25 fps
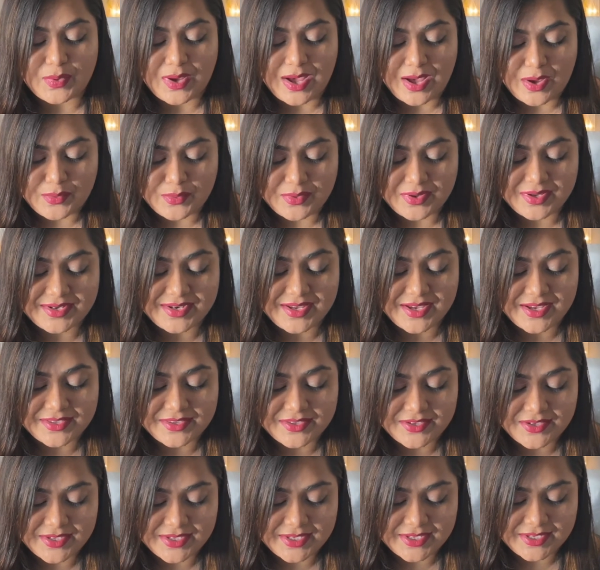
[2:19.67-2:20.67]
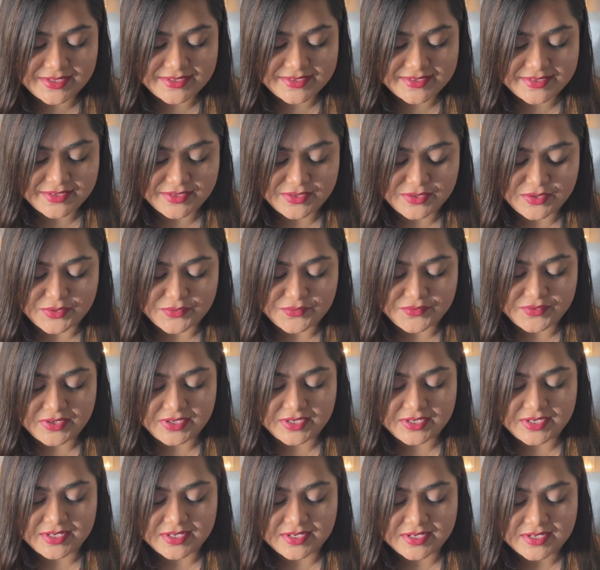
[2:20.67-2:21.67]
Wow, another ace in your
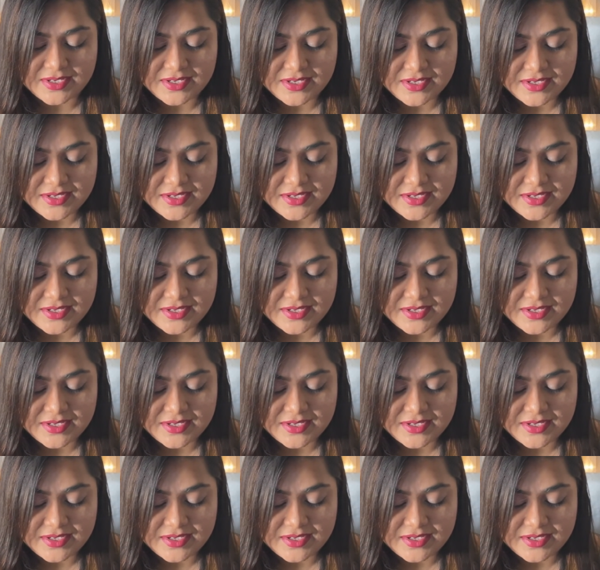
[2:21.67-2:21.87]
reading.